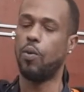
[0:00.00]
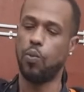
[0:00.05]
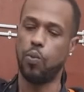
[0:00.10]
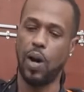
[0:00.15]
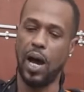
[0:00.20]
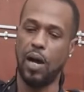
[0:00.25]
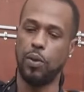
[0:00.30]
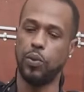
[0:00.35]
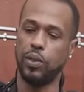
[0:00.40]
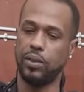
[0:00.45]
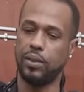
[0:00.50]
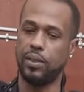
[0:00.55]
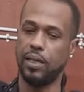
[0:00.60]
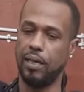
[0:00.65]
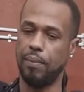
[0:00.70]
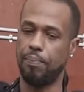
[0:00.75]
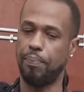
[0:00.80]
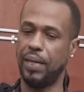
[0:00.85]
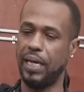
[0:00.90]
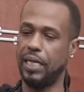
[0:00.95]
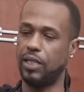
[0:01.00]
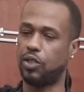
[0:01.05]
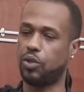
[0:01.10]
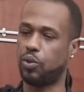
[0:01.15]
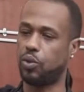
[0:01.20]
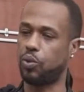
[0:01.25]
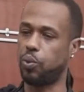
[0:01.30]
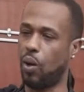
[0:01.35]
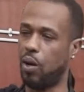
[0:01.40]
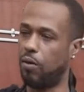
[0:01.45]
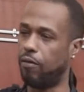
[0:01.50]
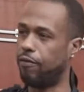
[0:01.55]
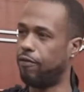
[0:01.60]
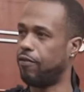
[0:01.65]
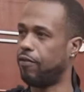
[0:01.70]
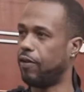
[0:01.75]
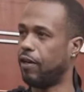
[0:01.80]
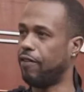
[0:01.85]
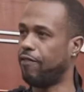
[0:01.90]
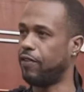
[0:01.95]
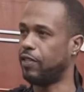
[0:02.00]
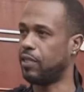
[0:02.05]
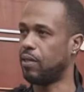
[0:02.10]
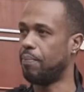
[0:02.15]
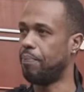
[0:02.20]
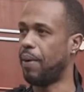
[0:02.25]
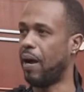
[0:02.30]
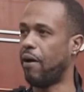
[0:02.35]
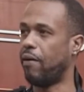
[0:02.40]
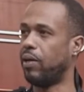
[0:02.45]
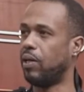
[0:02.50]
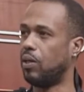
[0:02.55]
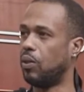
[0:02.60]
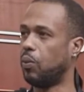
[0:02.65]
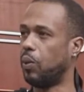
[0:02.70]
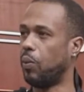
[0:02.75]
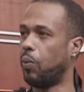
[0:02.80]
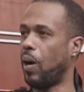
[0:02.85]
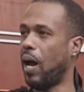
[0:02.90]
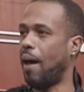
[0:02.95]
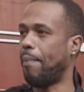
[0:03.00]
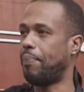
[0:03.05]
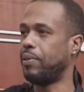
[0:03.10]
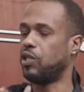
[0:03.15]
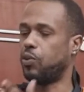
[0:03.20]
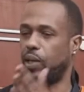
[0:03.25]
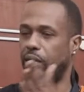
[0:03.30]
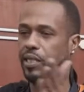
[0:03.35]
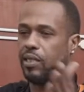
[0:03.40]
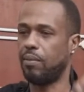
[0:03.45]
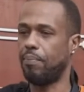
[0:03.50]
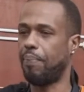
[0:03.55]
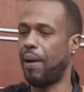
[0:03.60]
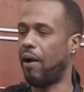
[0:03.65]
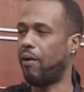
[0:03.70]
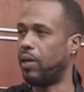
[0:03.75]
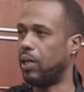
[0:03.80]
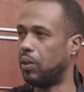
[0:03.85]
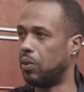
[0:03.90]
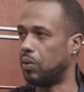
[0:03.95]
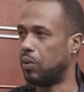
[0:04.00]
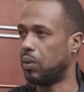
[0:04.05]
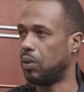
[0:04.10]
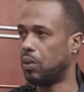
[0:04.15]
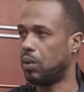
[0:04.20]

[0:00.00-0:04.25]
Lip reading: Why would it be 12 if it's in parallel? What happens when it's in parallel?